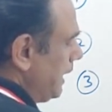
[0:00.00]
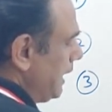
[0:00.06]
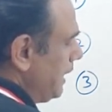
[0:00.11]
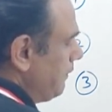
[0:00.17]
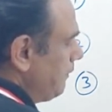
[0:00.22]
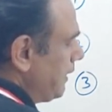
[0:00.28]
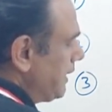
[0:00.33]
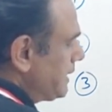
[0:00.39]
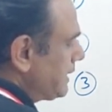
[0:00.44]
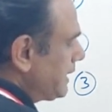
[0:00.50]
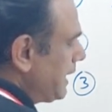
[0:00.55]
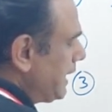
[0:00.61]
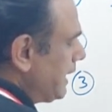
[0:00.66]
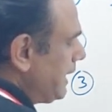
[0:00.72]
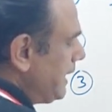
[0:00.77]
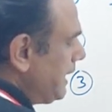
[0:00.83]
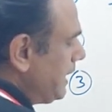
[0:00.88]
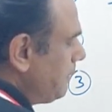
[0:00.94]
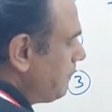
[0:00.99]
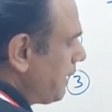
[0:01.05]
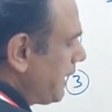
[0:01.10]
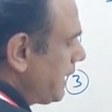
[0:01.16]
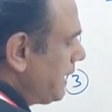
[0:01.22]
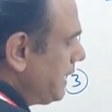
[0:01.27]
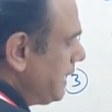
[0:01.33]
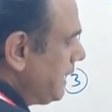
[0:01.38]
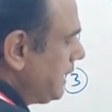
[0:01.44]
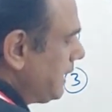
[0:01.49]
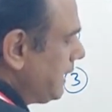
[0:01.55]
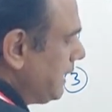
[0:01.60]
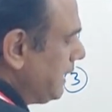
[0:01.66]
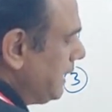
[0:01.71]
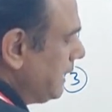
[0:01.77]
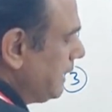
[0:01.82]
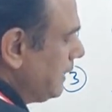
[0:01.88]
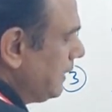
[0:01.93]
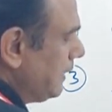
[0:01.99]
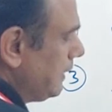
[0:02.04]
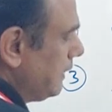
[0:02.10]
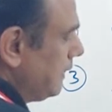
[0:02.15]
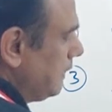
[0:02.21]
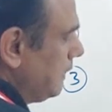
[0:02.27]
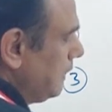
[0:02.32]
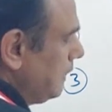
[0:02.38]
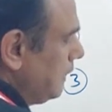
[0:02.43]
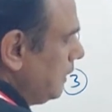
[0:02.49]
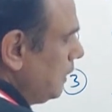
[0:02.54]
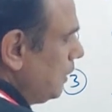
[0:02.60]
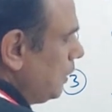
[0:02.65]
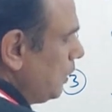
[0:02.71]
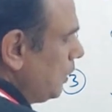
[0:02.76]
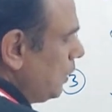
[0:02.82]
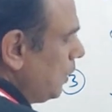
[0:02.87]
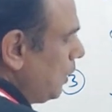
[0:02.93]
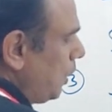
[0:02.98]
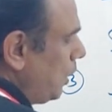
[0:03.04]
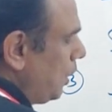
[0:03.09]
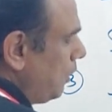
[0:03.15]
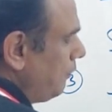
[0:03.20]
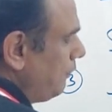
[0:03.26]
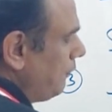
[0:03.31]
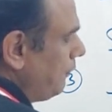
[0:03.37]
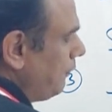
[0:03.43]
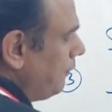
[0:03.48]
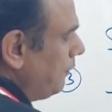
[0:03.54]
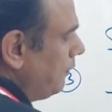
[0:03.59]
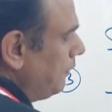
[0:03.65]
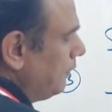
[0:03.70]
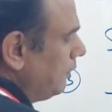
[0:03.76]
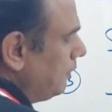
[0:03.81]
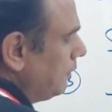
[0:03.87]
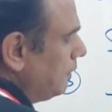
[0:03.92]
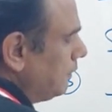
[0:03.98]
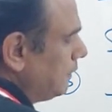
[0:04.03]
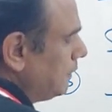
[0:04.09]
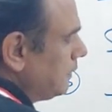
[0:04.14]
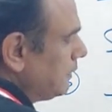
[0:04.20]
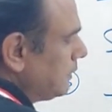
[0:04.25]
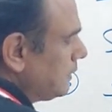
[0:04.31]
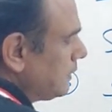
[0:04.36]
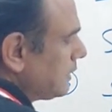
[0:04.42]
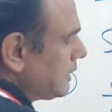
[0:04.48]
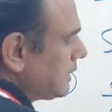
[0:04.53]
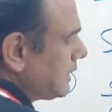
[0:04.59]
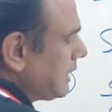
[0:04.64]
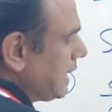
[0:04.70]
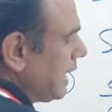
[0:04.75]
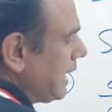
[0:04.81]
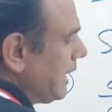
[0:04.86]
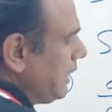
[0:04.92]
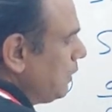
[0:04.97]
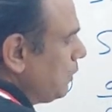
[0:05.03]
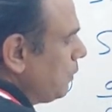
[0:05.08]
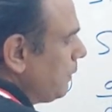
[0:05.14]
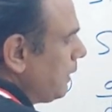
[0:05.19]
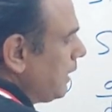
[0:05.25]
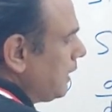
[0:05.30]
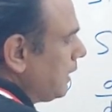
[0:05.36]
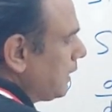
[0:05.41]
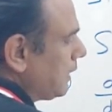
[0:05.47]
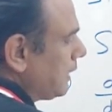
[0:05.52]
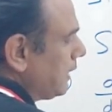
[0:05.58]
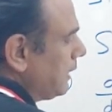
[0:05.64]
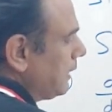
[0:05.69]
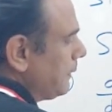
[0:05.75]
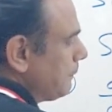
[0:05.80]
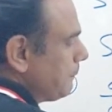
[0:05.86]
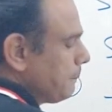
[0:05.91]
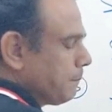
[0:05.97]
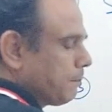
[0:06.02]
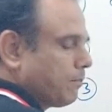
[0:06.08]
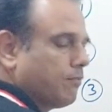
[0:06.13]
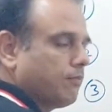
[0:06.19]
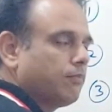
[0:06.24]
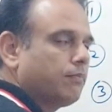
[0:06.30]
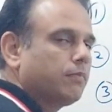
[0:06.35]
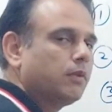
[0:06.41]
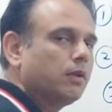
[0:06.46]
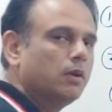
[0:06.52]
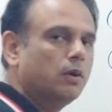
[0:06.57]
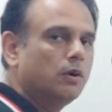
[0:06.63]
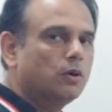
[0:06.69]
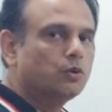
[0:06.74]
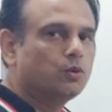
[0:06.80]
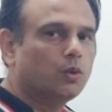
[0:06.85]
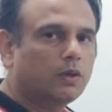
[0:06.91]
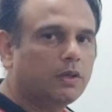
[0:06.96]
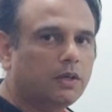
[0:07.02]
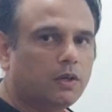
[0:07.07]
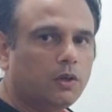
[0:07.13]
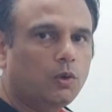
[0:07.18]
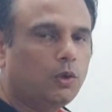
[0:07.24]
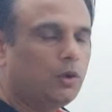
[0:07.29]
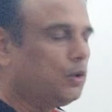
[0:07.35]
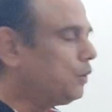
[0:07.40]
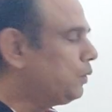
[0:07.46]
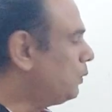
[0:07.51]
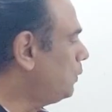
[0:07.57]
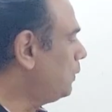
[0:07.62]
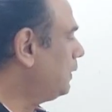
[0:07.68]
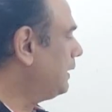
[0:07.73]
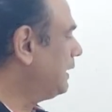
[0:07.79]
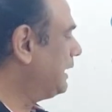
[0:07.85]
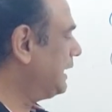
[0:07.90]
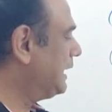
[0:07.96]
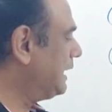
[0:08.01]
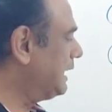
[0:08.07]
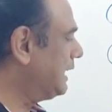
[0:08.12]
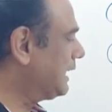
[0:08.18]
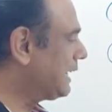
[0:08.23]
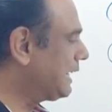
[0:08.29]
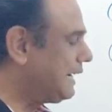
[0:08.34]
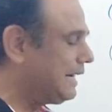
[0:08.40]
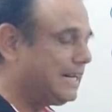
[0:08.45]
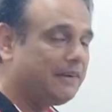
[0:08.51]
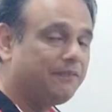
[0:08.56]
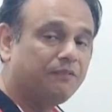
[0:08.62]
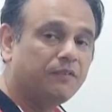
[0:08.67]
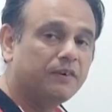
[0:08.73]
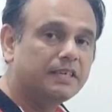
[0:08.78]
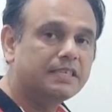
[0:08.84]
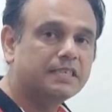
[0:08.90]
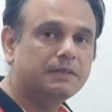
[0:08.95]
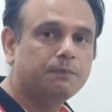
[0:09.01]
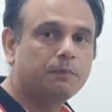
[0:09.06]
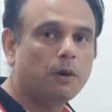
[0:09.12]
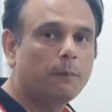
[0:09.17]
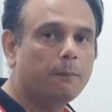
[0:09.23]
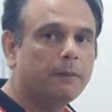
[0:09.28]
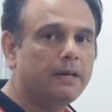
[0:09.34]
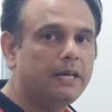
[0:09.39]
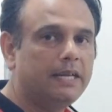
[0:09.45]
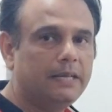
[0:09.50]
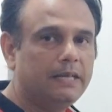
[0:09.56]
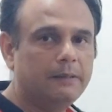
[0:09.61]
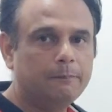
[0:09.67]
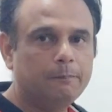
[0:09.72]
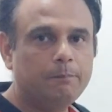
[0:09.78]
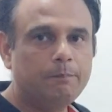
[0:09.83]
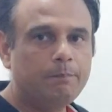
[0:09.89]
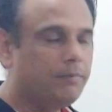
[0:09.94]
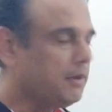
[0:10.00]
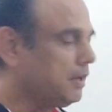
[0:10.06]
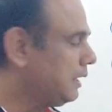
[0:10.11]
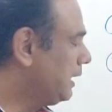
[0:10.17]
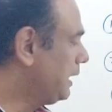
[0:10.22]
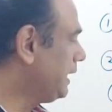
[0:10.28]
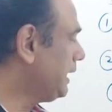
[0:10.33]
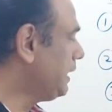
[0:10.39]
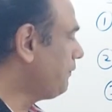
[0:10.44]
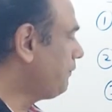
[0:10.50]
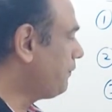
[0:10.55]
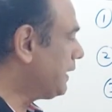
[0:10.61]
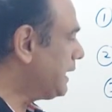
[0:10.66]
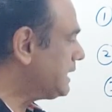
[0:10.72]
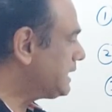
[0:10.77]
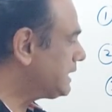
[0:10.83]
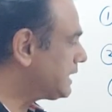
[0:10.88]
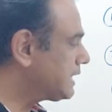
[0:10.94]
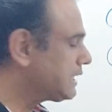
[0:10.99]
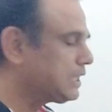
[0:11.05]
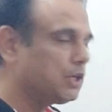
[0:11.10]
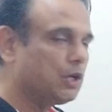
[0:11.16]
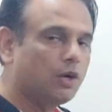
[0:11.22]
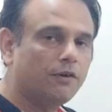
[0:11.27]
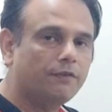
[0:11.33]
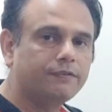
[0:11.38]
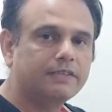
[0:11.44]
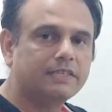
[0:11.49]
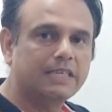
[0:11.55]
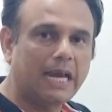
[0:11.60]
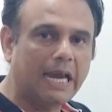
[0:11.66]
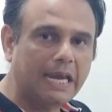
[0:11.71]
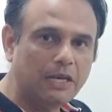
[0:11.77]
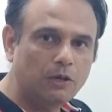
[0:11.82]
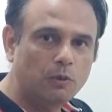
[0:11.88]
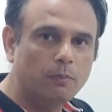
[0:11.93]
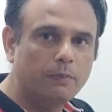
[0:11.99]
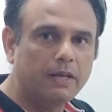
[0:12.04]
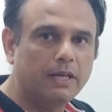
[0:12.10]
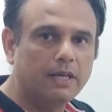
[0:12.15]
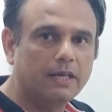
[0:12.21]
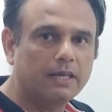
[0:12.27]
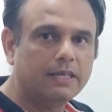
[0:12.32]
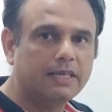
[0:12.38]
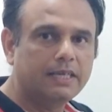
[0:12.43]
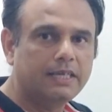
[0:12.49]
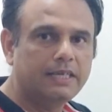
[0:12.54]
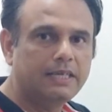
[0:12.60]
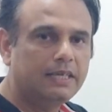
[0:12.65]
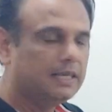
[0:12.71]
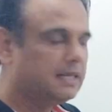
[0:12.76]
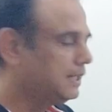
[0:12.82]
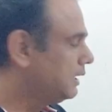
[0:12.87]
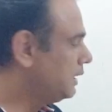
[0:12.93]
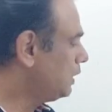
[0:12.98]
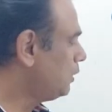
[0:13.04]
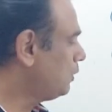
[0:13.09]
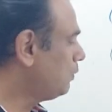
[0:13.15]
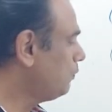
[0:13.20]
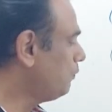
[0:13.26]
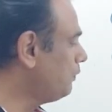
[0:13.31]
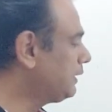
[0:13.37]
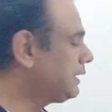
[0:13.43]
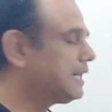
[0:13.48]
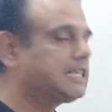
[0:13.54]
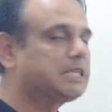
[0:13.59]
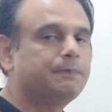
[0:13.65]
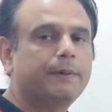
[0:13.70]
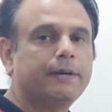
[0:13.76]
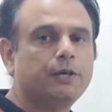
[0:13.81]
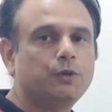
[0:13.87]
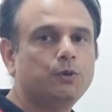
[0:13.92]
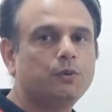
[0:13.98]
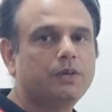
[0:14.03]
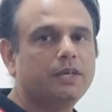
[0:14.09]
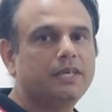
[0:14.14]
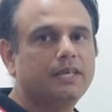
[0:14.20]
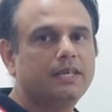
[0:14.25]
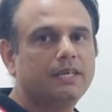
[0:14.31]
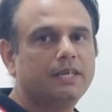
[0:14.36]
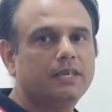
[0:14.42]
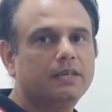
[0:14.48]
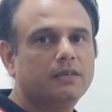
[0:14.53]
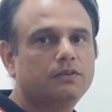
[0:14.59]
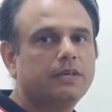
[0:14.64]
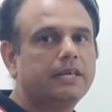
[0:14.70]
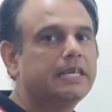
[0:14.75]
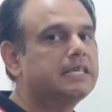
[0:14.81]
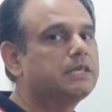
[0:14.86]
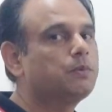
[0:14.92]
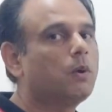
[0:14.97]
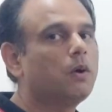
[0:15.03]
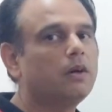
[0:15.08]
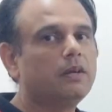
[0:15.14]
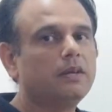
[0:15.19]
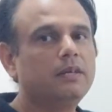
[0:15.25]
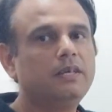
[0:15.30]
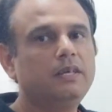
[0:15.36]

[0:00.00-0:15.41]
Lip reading: if I say d by dt of sin omega t, so could you read it first properly? Differentiation of sin omega t with respect to t. So it is what?